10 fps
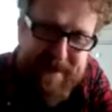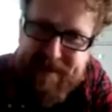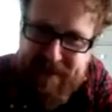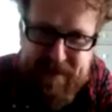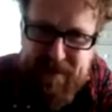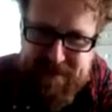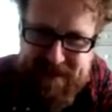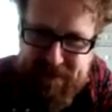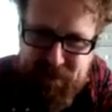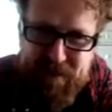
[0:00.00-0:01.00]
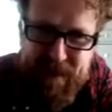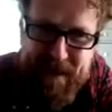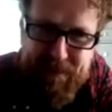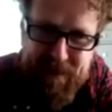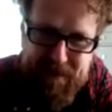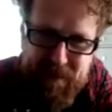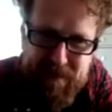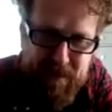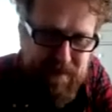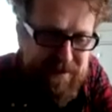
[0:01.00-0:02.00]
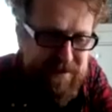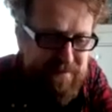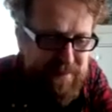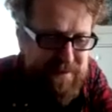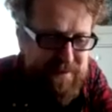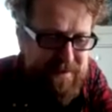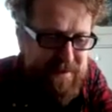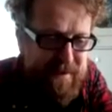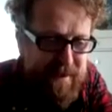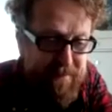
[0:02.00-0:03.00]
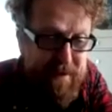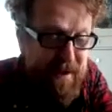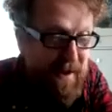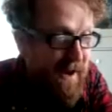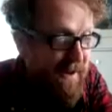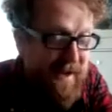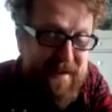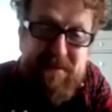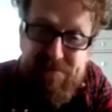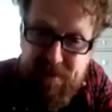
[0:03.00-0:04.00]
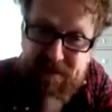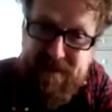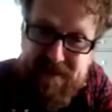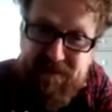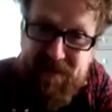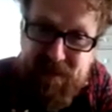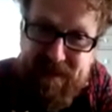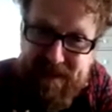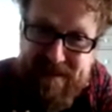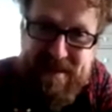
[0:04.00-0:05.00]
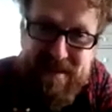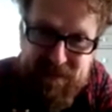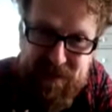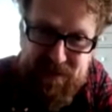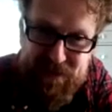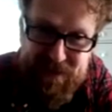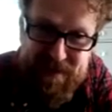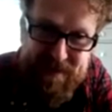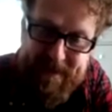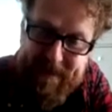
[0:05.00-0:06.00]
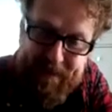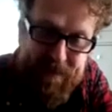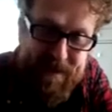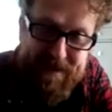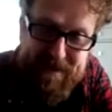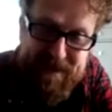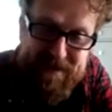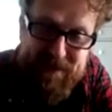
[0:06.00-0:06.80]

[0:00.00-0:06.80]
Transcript: you can't say it wouldn't happen with a publisher, but I mean, I in the process of doing these interviews and